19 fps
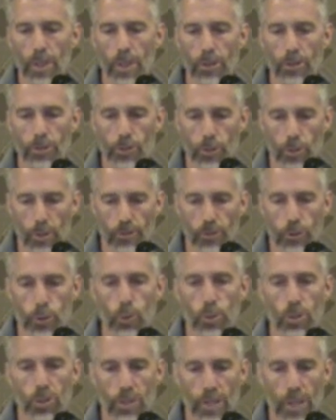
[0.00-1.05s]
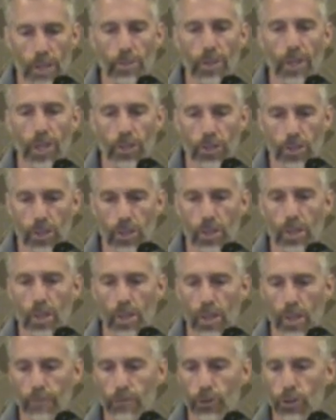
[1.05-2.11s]
sort of source
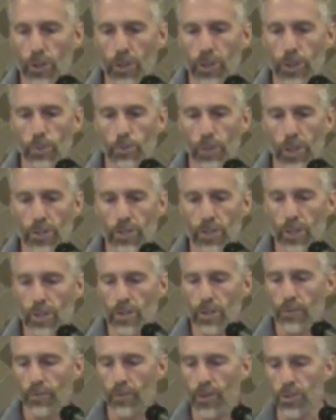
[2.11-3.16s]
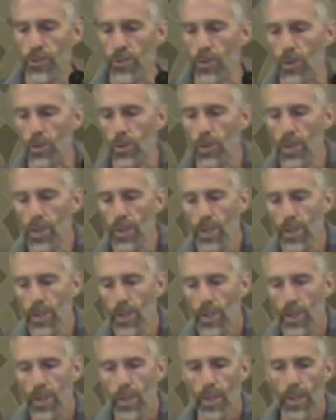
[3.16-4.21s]
combination of junk you might see here in Fresno.
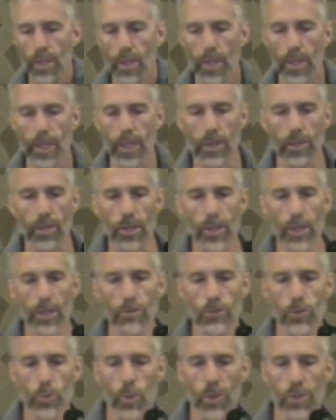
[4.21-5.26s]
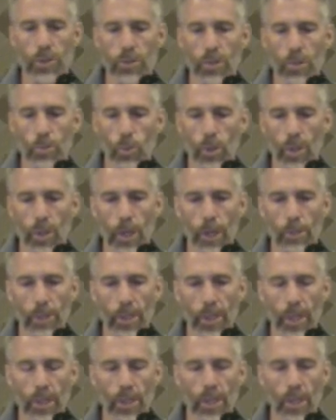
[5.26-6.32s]
And here is one that's a little more
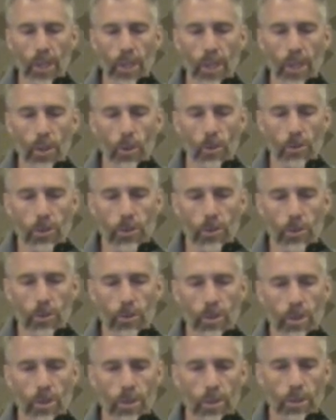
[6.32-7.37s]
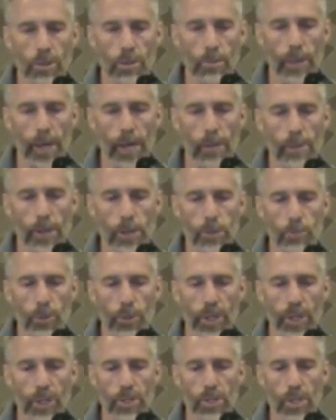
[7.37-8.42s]
complicated. Also, the biomass
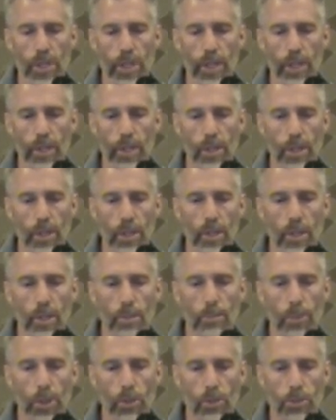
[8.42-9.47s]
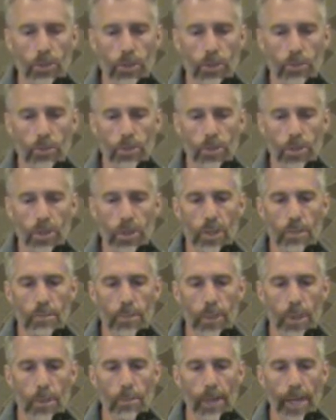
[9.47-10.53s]
burning is there, but also you see
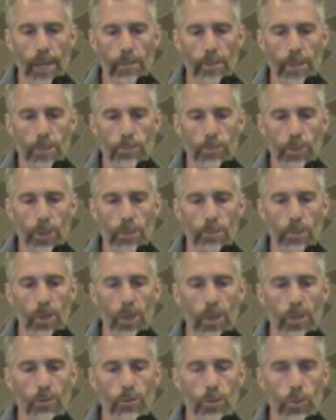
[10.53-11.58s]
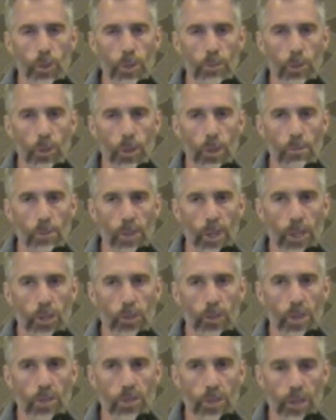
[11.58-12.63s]
biomass burning particles with ammonium
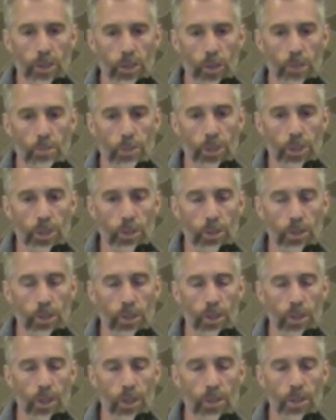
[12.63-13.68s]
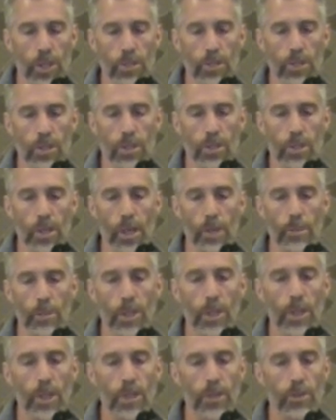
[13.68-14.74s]
nitrate secondary material condensed on top.
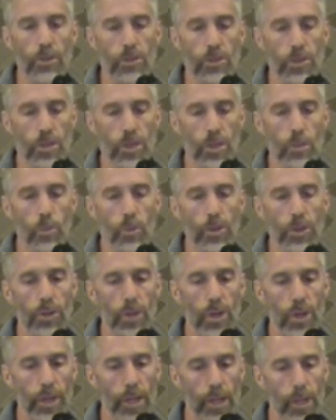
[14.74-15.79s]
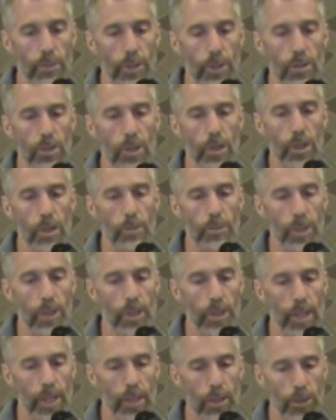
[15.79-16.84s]
You see them with elemental
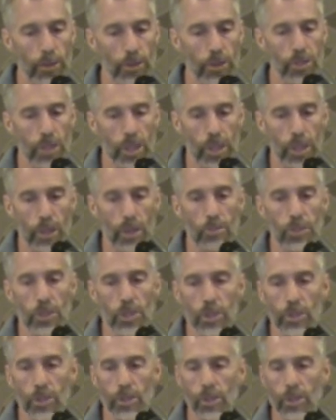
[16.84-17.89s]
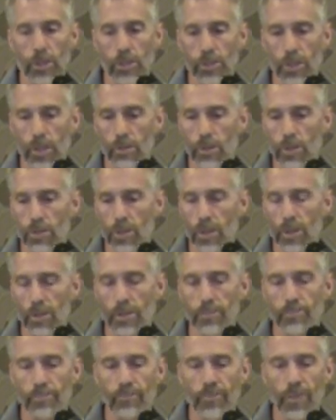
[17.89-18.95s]
carbon and other secondary material, et cetera, et cetera.
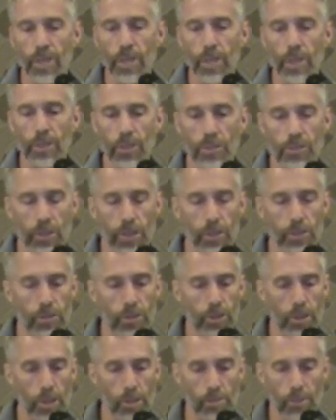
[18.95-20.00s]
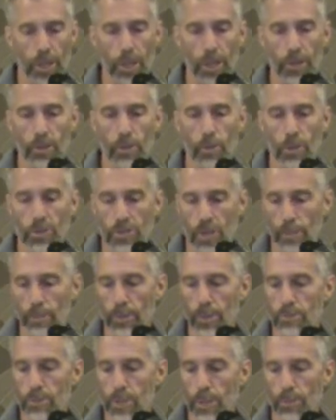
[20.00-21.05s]
And these things come together and we
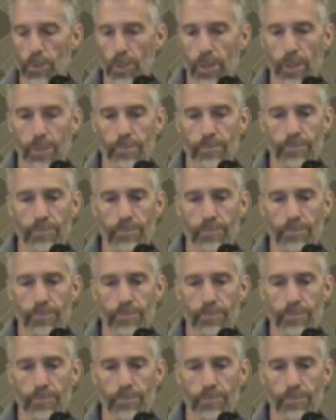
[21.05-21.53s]
sample them separately.